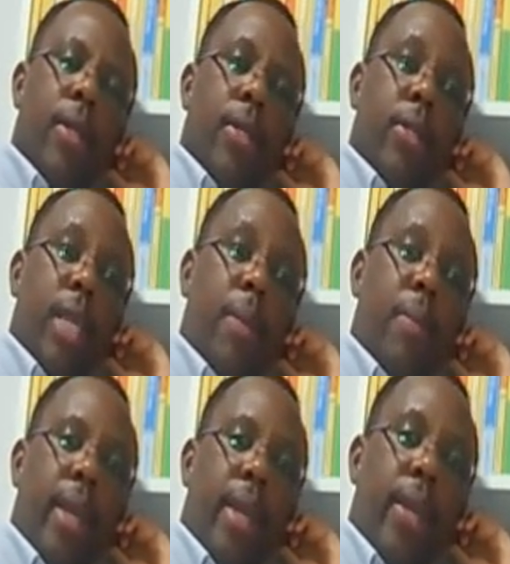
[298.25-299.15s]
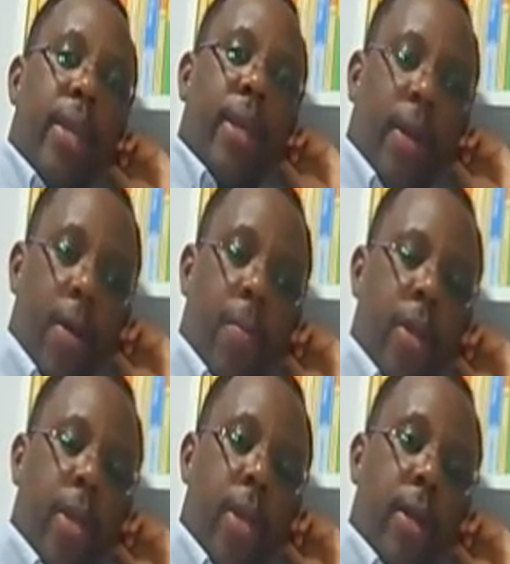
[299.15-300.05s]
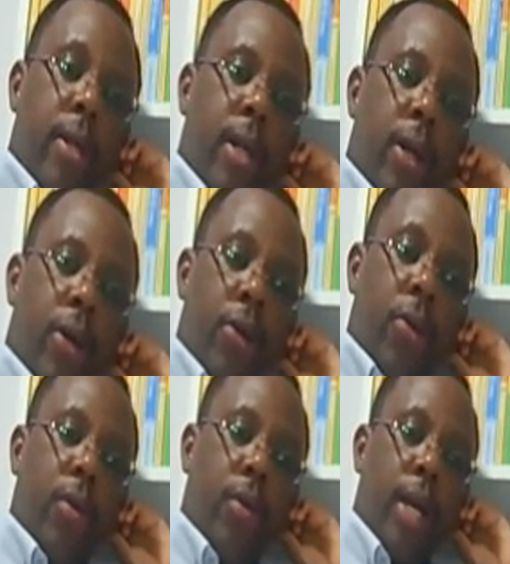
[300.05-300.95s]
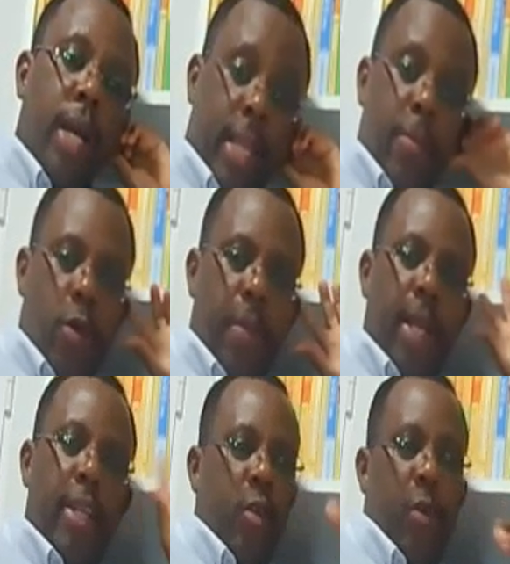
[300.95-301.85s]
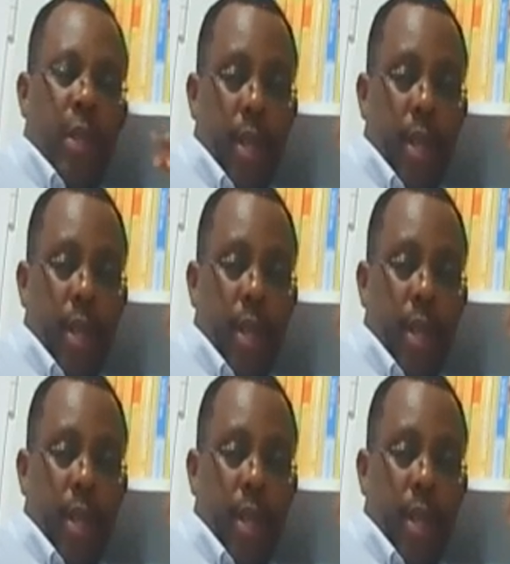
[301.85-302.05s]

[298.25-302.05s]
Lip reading: Some they come here, or at the moment nobody